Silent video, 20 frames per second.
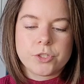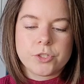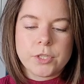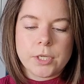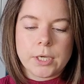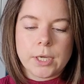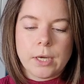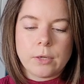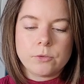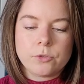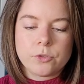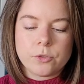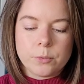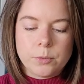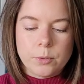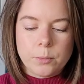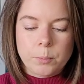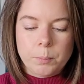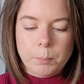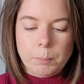stick out
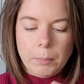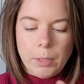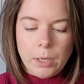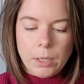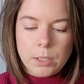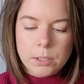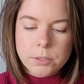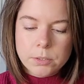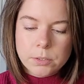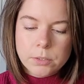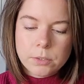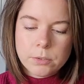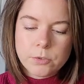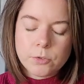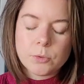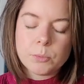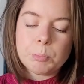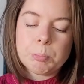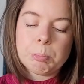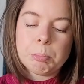too
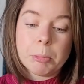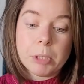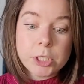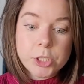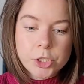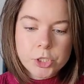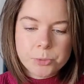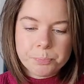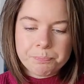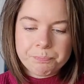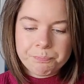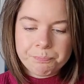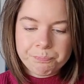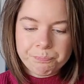much.